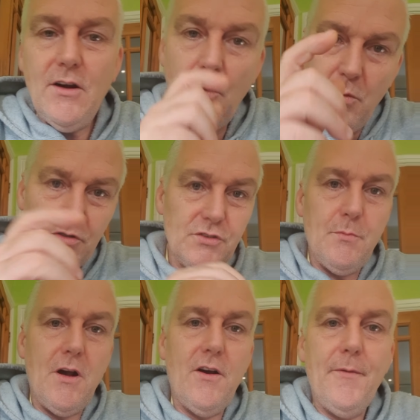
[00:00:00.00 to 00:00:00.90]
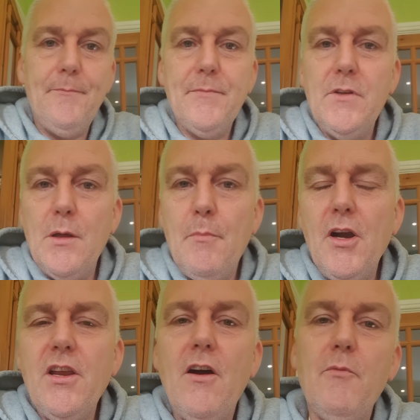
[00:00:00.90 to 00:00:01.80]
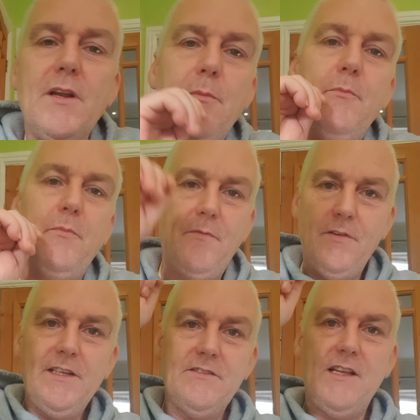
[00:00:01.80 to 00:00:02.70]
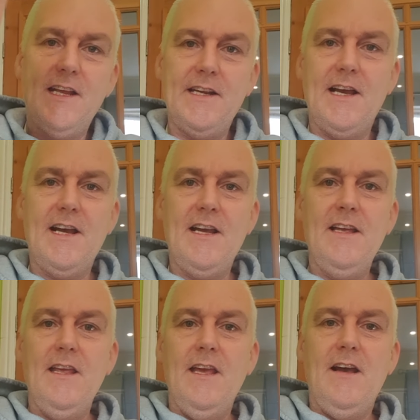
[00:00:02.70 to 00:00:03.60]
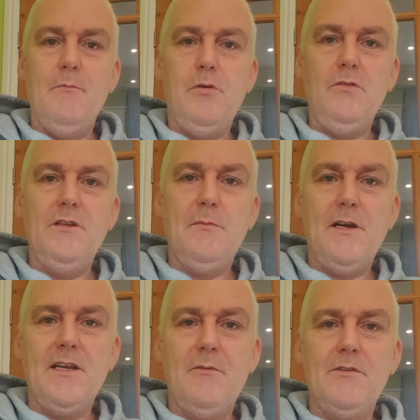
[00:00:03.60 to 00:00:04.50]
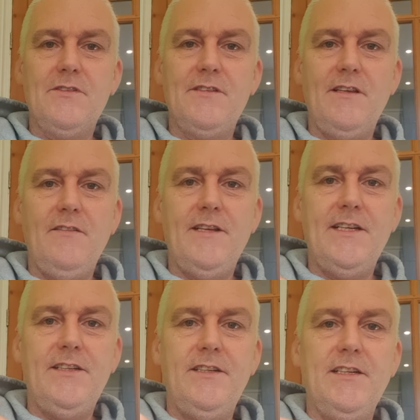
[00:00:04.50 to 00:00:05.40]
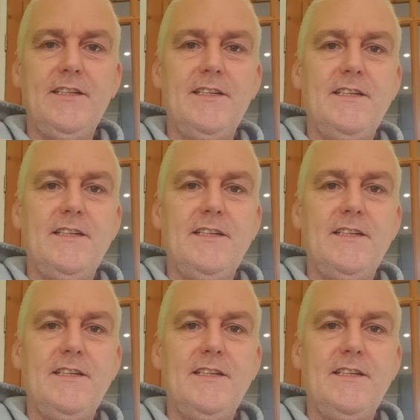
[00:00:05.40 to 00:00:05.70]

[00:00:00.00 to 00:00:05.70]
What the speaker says: on one spot. To the point of when I flicked the lead out and pulled it back, it was silt then. And